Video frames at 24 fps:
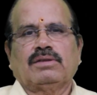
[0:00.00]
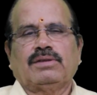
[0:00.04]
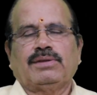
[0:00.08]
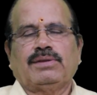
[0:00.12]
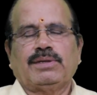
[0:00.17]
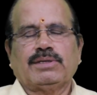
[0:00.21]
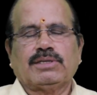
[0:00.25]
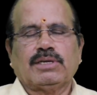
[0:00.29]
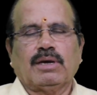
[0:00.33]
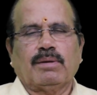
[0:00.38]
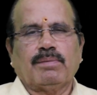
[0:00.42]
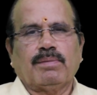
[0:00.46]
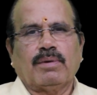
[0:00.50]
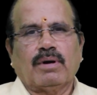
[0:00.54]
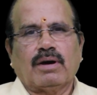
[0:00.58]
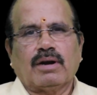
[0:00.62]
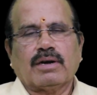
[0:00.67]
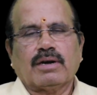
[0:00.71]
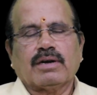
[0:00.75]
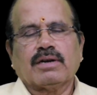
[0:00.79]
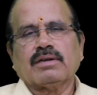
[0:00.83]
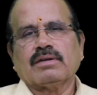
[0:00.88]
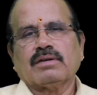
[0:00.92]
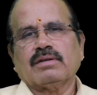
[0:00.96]
This
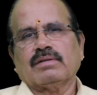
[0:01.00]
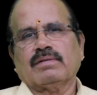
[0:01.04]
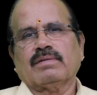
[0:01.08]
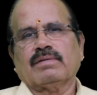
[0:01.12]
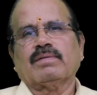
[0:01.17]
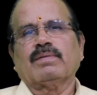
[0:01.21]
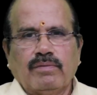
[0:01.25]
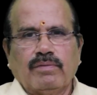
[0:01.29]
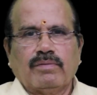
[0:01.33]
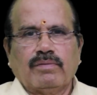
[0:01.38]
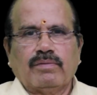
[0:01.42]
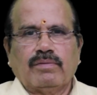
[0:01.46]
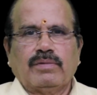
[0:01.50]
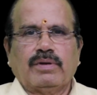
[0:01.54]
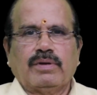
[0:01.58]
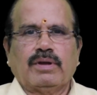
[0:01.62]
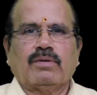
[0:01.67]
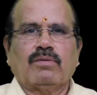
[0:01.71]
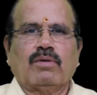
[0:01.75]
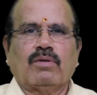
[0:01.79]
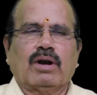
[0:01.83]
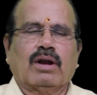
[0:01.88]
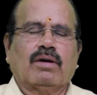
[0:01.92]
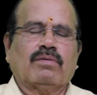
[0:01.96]
apart,
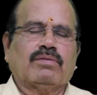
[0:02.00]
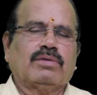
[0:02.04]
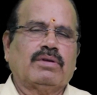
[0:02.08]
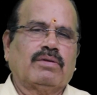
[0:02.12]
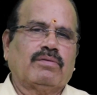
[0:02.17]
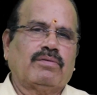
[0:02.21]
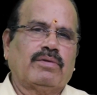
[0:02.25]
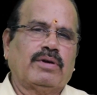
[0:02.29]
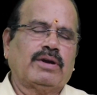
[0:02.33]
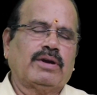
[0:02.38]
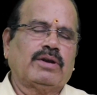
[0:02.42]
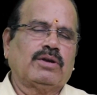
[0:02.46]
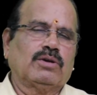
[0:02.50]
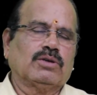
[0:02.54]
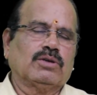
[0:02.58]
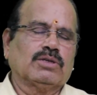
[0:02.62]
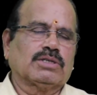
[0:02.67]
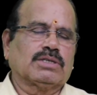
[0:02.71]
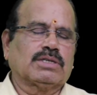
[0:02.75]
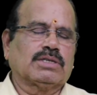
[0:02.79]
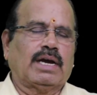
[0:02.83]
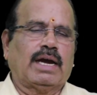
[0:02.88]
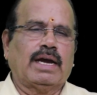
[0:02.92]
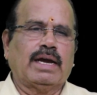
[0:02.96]
in one of the
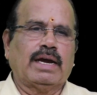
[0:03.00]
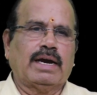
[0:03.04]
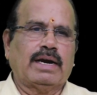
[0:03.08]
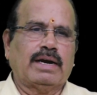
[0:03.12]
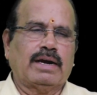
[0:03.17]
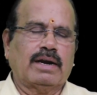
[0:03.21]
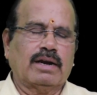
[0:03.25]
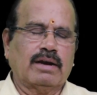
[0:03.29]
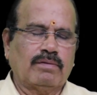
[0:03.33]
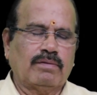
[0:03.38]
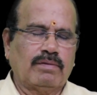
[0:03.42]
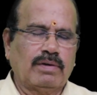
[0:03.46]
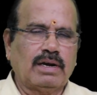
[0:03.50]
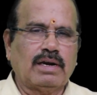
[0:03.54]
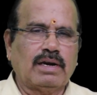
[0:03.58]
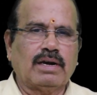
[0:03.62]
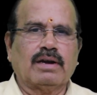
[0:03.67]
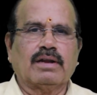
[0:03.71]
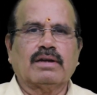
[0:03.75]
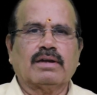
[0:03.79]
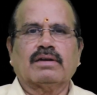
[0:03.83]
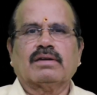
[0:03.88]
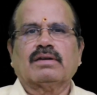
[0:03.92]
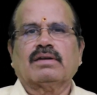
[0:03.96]
videos I had
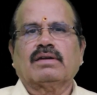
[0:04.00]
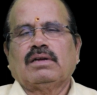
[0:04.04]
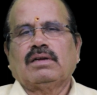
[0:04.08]
revealed